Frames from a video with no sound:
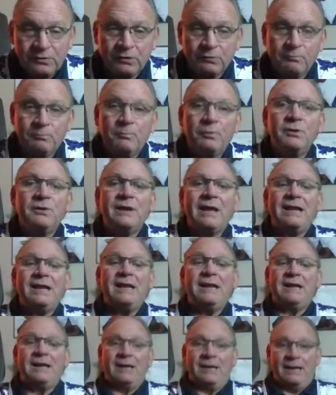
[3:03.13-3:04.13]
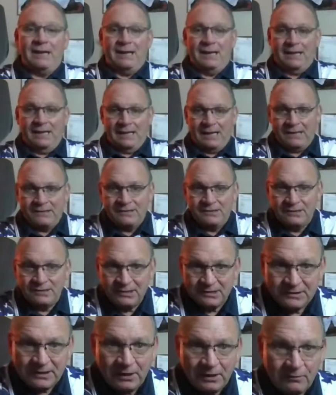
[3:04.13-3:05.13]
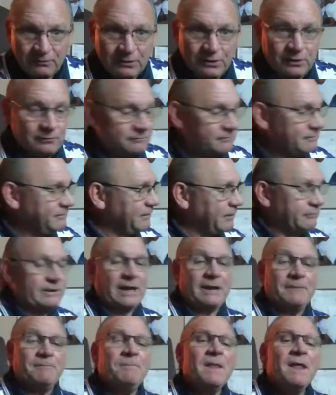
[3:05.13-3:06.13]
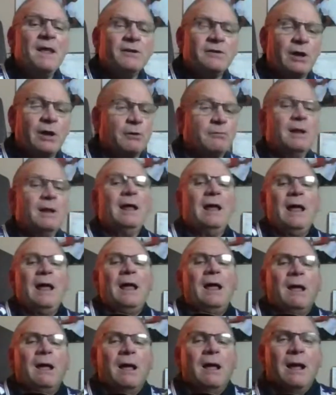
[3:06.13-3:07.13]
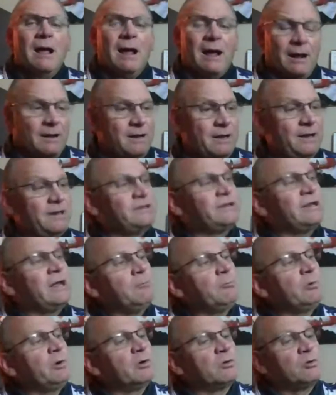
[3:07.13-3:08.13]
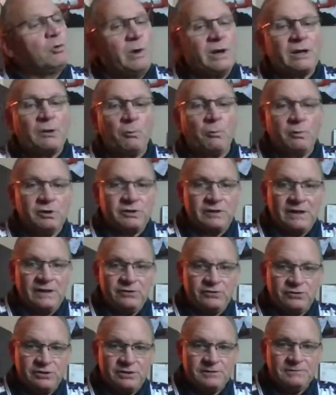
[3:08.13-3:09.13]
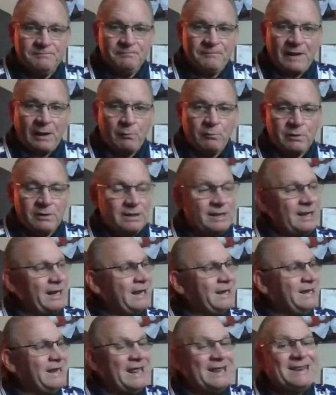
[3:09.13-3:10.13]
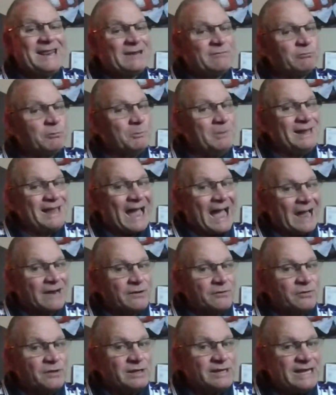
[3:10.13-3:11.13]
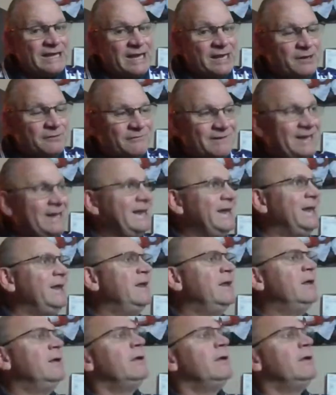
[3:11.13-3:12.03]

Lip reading: So put that in as a discount code. Okay. So something real quick I want to teach you. This will be out of the key of E.